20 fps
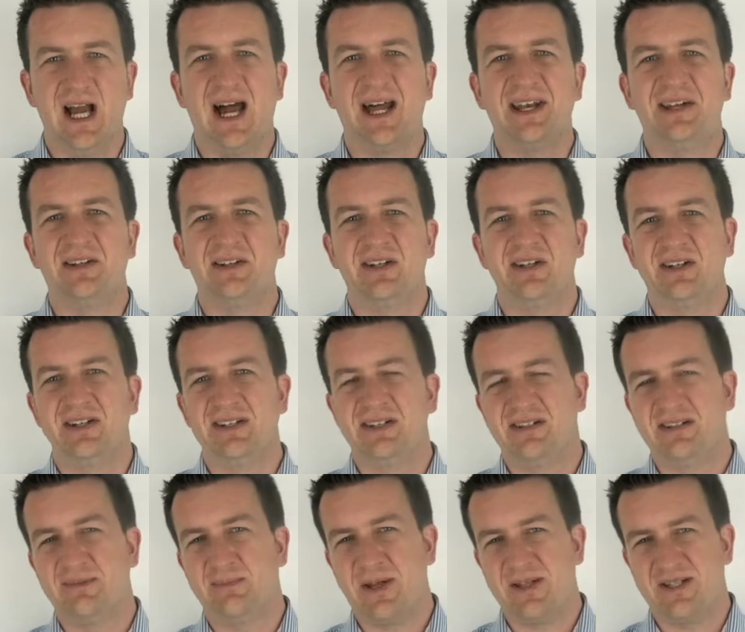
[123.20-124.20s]
and
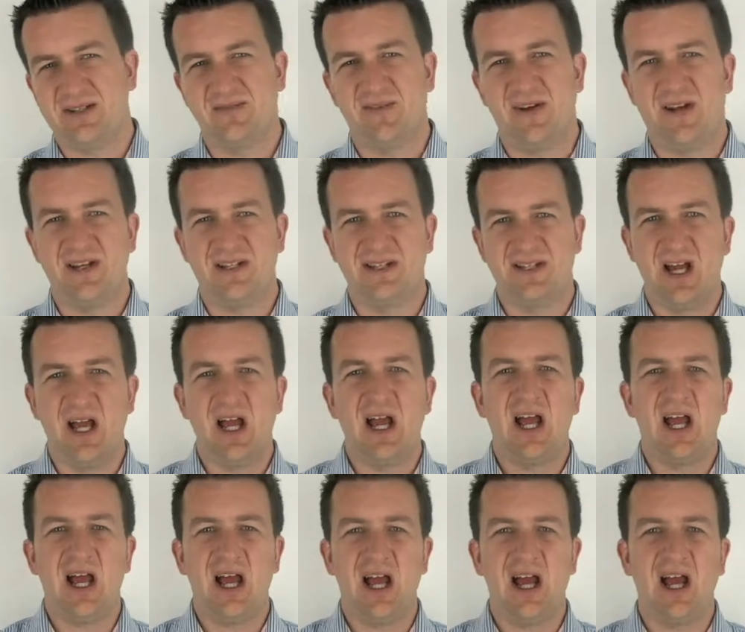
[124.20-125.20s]
specifies
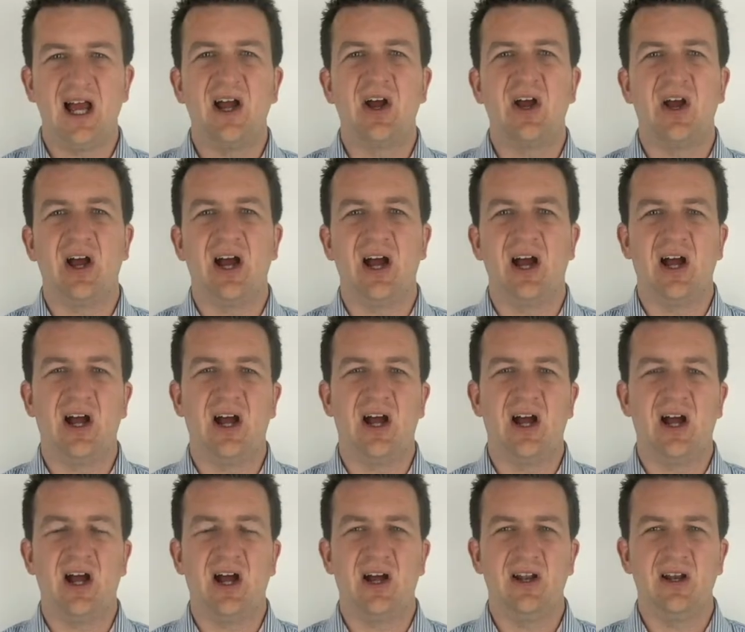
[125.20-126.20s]

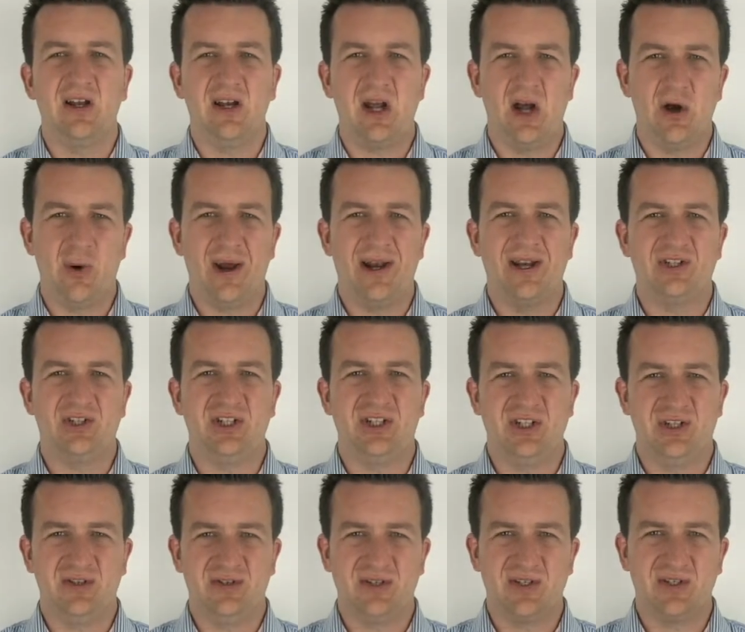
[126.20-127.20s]
low energy
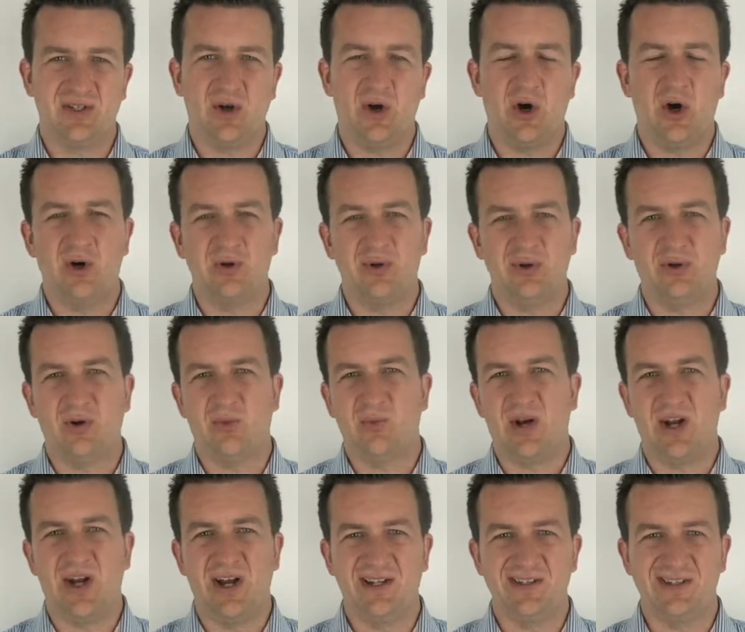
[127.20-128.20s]
use on your
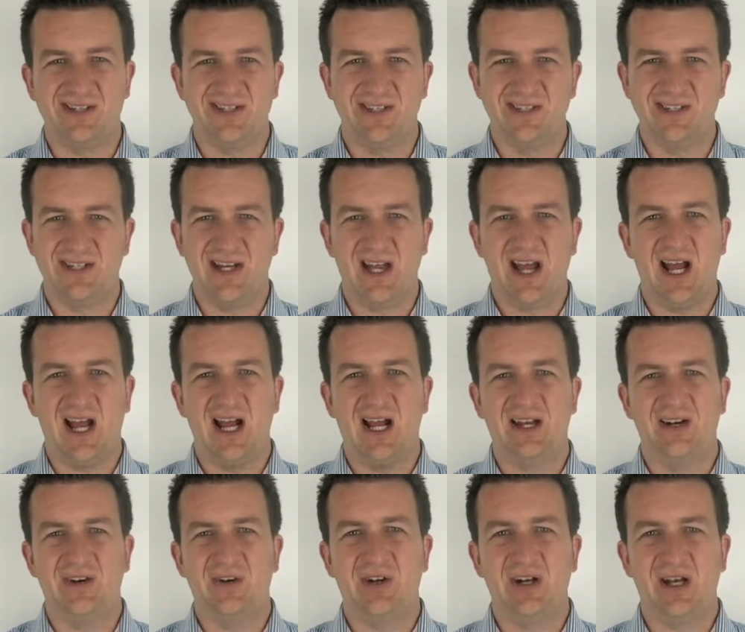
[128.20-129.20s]
appliances
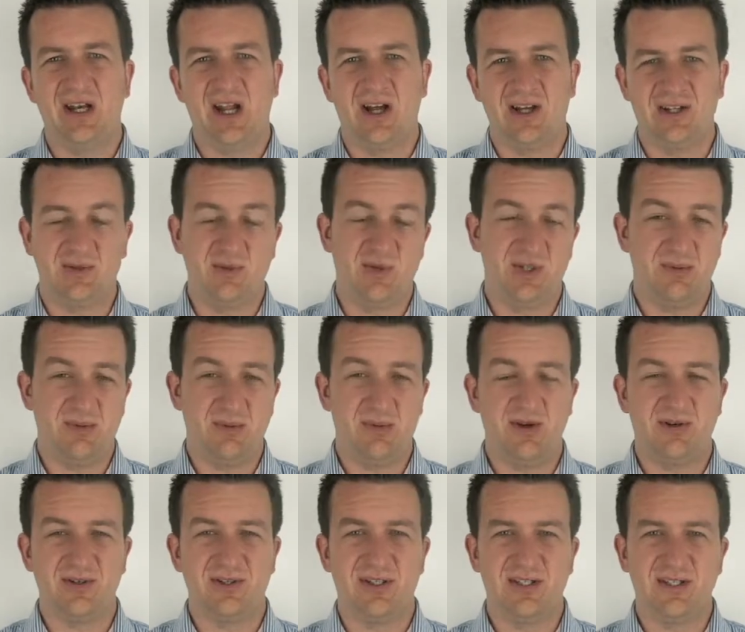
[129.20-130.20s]
and lights, which to be
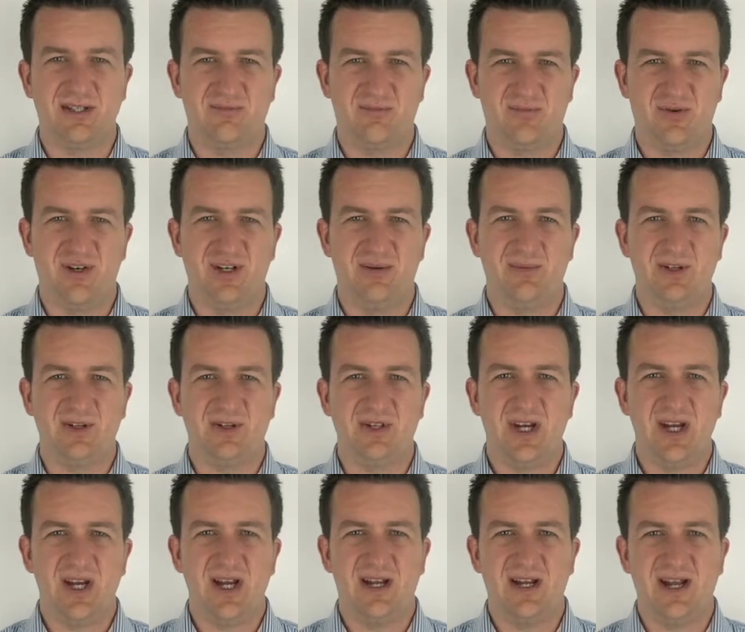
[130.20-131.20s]
honest is pretty
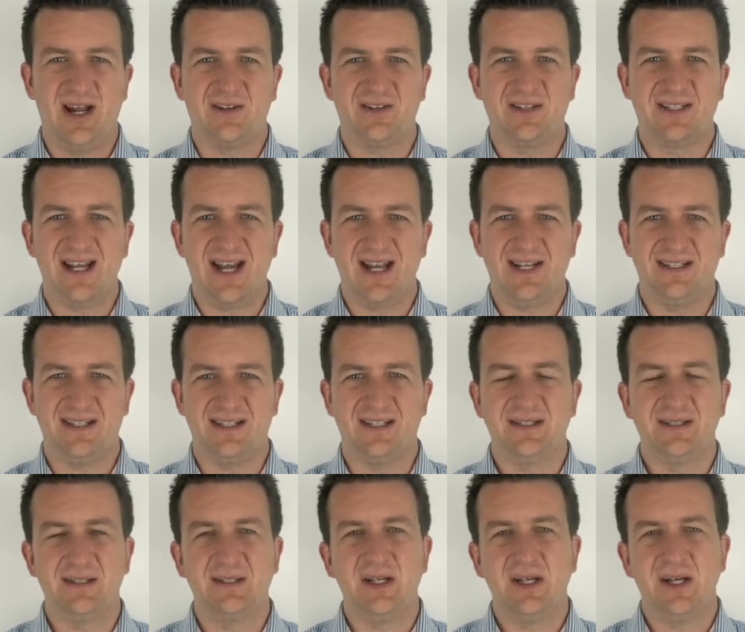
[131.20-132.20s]
much now standard.
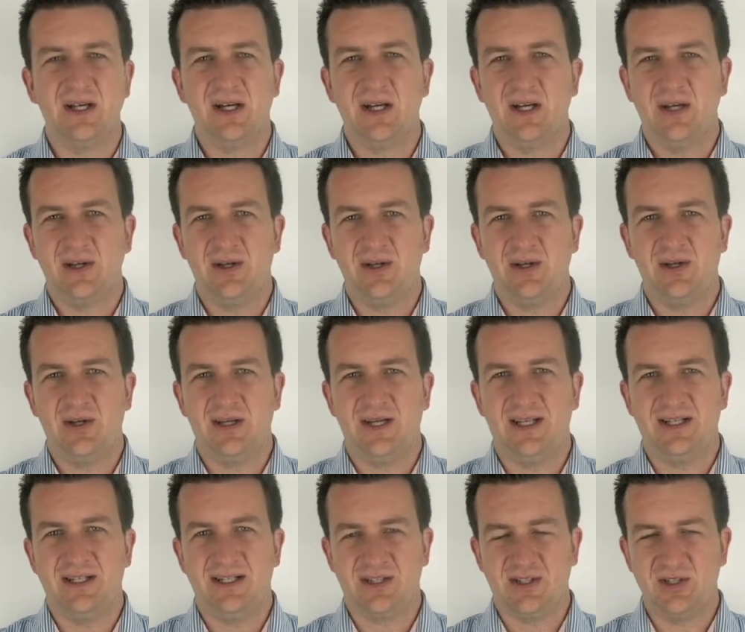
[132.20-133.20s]

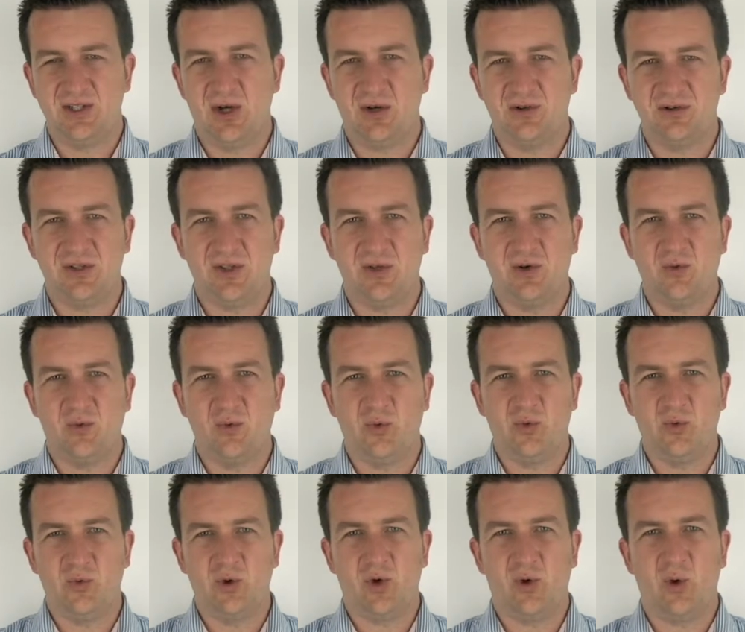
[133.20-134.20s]
It does not
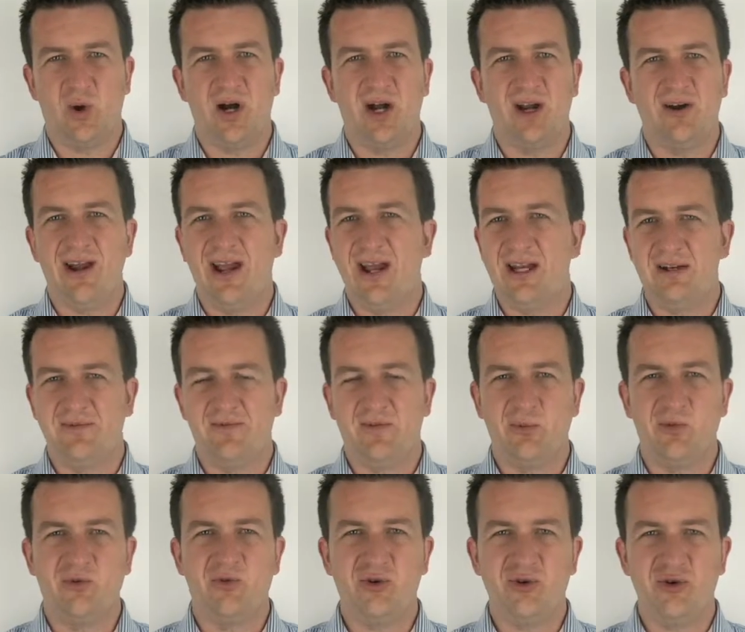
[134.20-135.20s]
require any
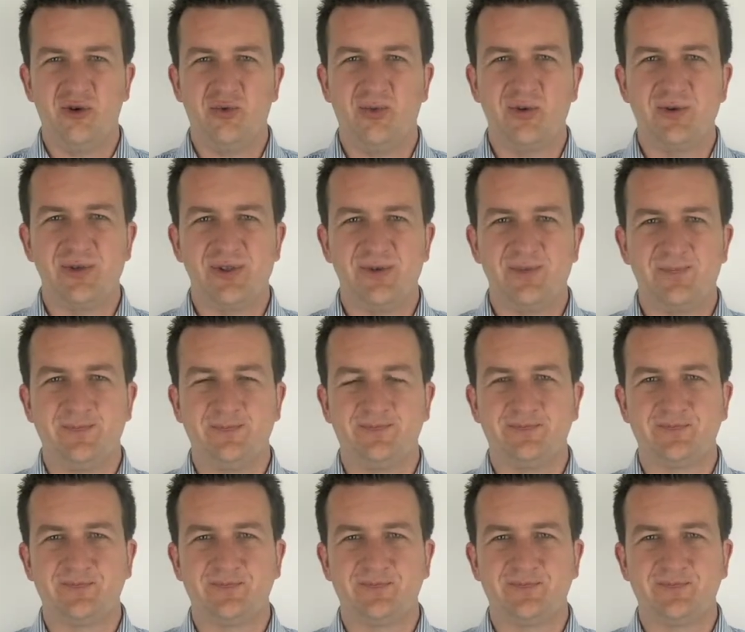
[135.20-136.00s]
form of renewables